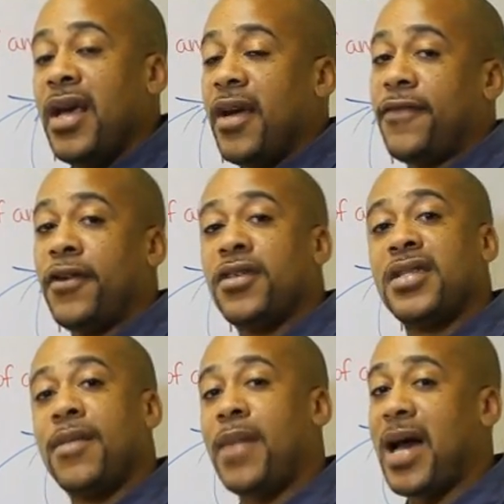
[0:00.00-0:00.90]
If you're
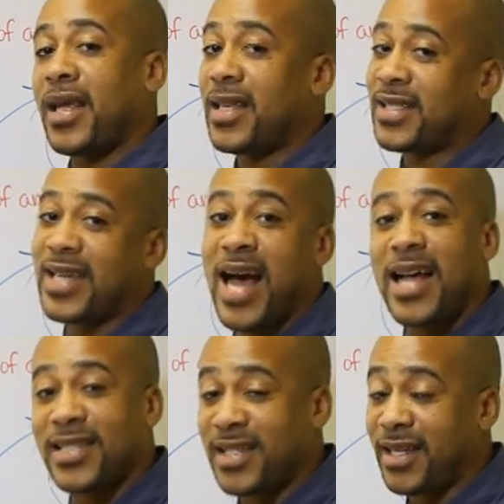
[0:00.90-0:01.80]
somebody that's
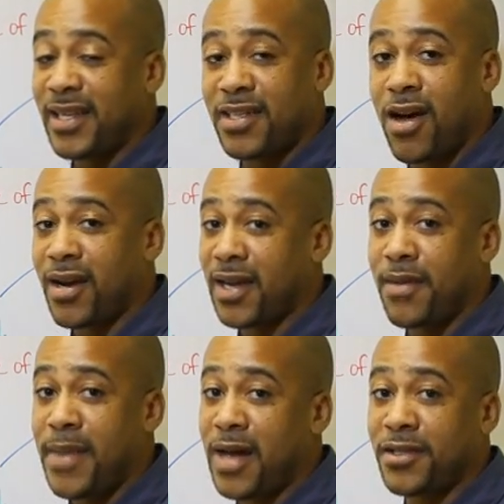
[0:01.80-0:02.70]
constantly talking
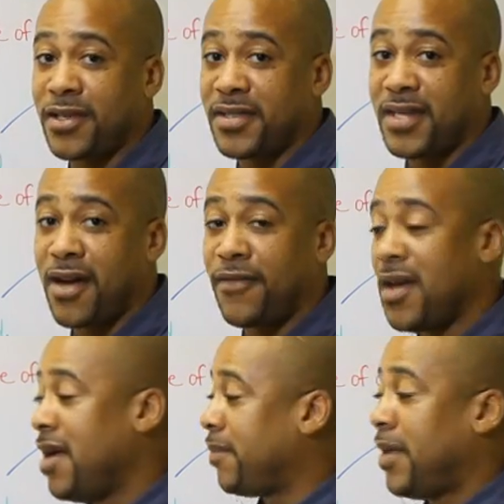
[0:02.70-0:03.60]
about yourself,
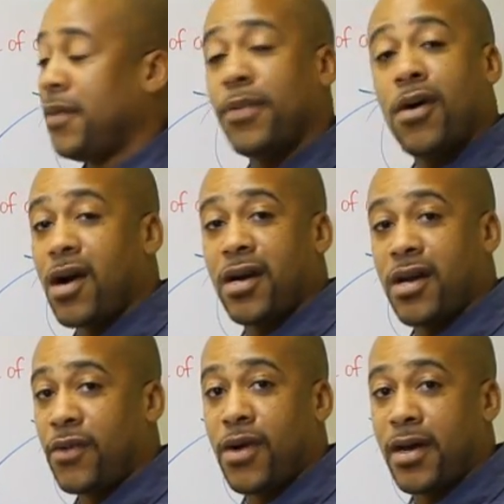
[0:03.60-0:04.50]
people aren't going
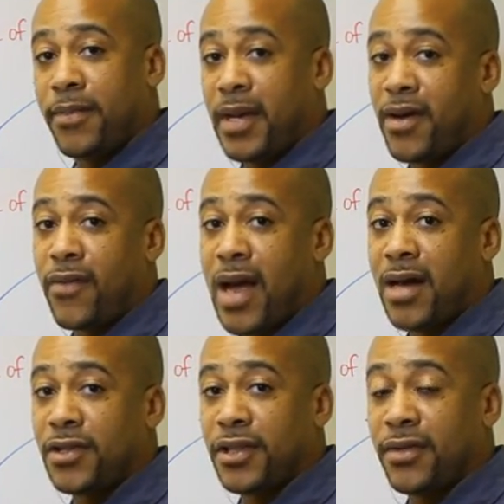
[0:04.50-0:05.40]
to want to be
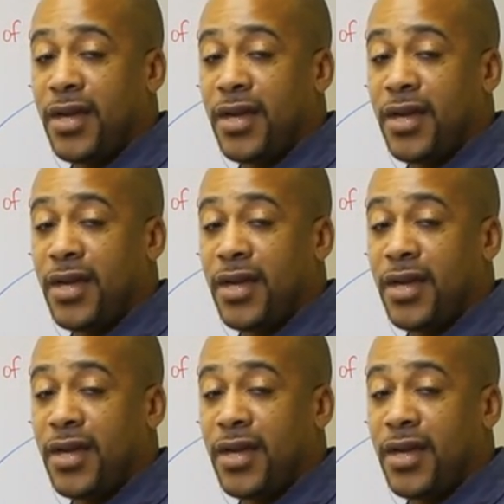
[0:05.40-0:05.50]
around you.